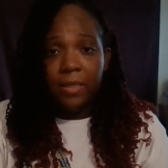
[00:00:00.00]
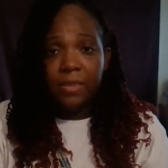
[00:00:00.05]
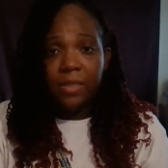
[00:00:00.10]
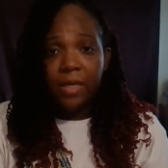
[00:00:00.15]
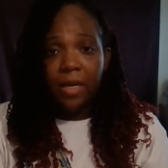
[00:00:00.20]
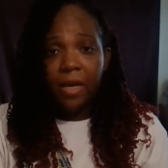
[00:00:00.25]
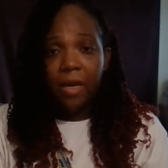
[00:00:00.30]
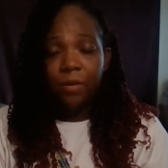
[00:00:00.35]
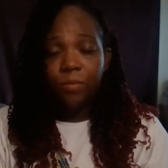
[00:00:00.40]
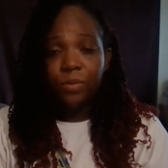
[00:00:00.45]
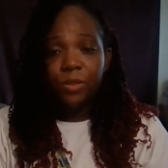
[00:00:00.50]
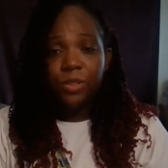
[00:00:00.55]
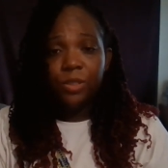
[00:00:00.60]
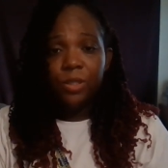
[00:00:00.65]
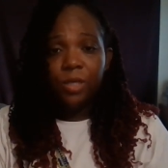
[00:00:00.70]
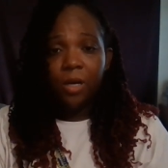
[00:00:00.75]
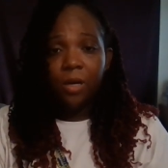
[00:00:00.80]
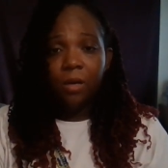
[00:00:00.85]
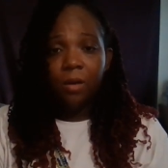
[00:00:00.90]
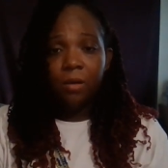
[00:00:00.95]
time with
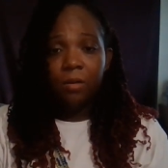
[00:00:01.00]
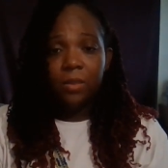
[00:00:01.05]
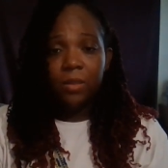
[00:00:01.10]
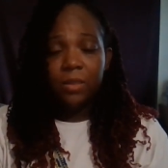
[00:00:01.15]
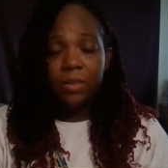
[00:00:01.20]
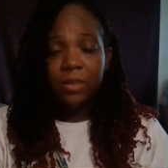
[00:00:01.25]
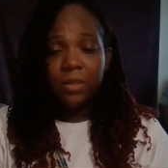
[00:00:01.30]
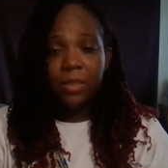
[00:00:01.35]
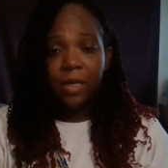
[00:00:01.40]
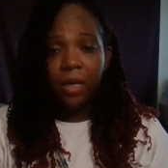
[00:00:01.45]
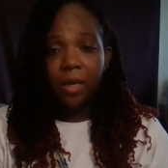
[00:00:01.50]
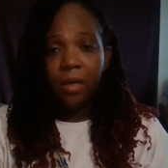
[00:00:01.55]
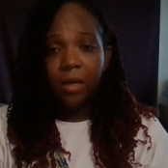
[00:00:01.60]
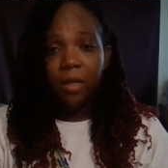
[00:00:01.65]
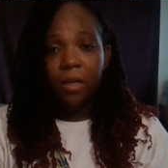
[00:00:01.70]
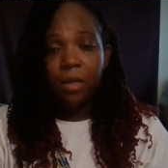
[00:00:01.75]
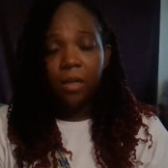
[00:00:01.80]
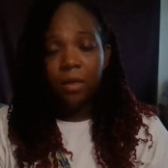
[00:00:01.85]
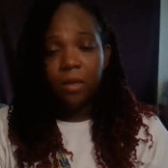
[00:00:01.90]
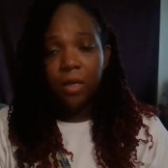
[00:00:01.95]
y'all and
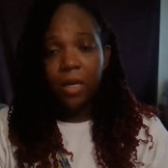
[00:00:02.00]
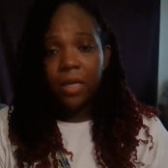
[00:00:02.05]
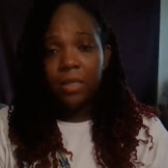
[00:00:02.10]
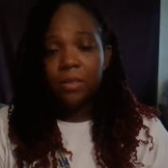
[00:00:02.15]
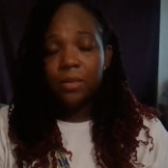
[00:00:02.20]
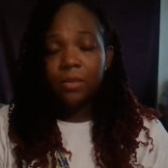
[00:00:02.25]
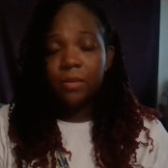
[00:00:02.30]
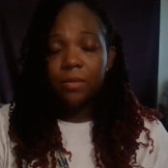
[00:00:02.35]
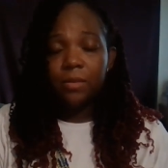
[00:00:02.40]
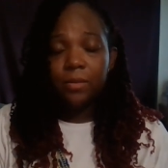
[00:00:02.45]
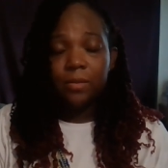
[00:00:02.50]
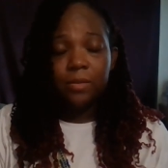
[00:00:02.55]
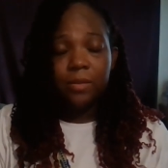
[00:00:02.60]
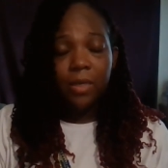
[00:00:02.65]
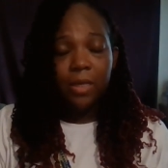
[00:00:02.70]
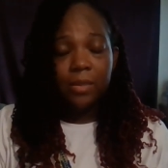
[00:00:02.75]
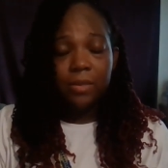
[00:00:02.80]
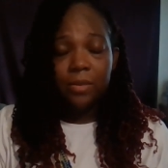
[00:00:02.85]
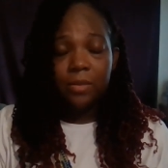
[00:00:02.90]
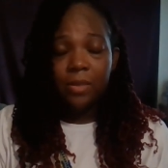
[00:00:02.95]
saying, look, I just
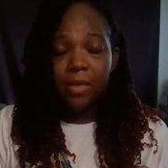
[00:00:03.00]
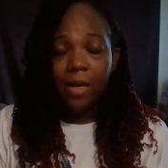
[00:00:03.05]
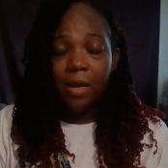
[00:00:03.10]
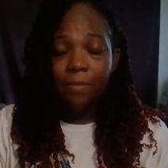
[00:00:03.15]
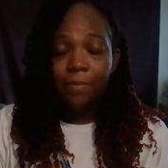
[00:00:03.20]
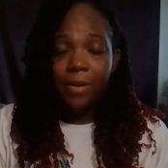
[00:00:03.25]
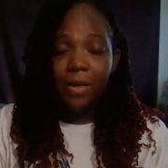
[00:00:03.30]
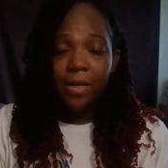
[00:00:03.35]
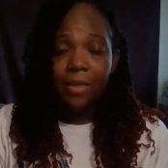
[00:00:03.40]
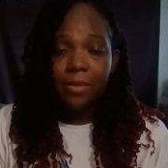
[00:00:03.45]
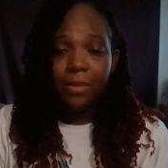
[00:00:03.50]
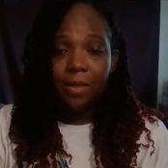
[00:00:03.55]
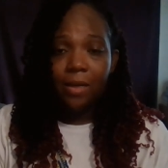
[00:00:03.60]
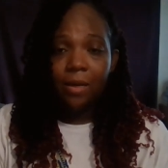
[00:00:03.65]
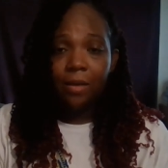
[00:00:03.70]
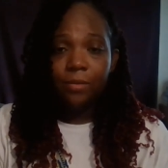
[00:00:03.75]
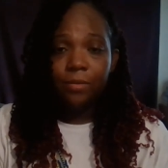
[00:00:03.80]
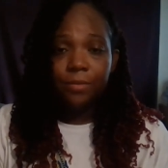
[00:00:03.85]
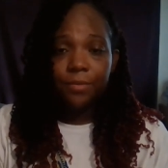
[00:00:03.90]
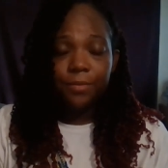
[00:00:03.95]
I just got bonded
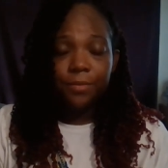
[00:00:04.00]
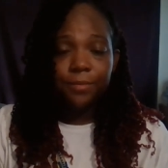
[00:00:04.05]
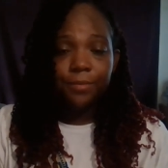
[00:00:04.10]
out.